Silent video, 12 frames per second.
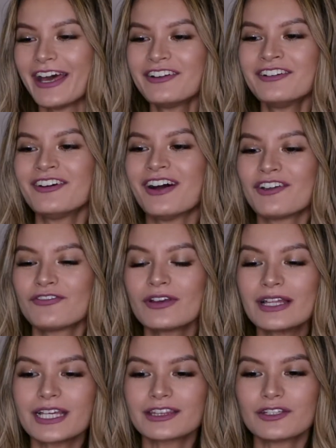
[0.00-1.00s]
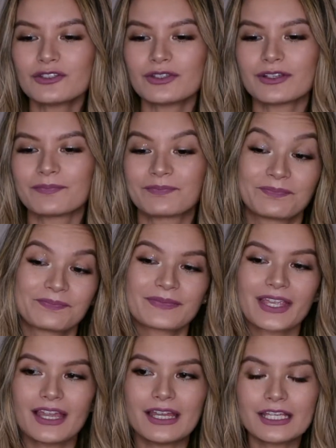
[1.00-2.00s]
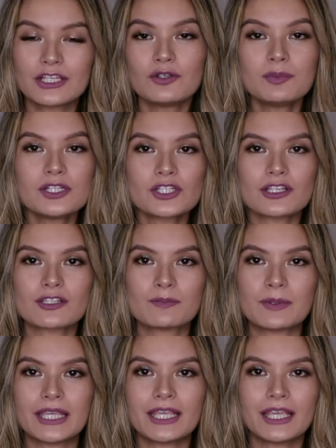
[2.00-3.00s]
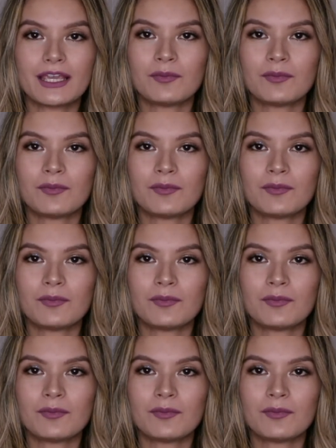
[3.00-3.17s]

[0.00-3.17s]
don't know, I feel like it could be just me,